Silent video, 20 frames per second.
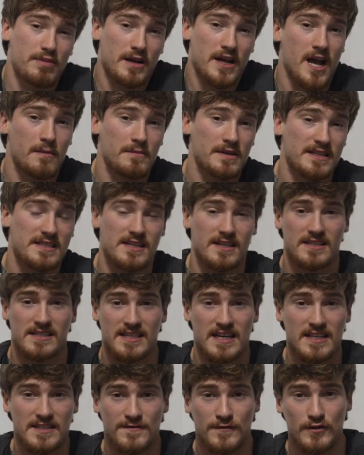because becoming
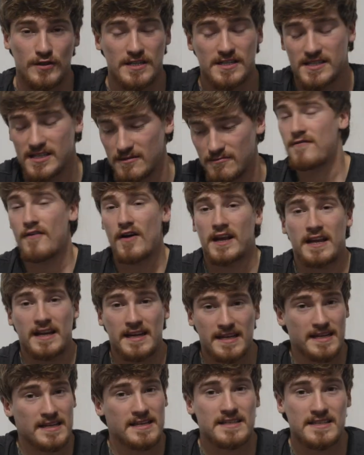successful is some
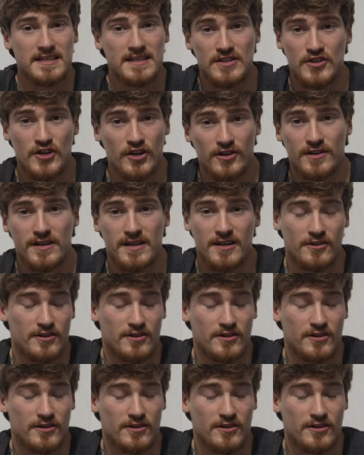fucking easy journey,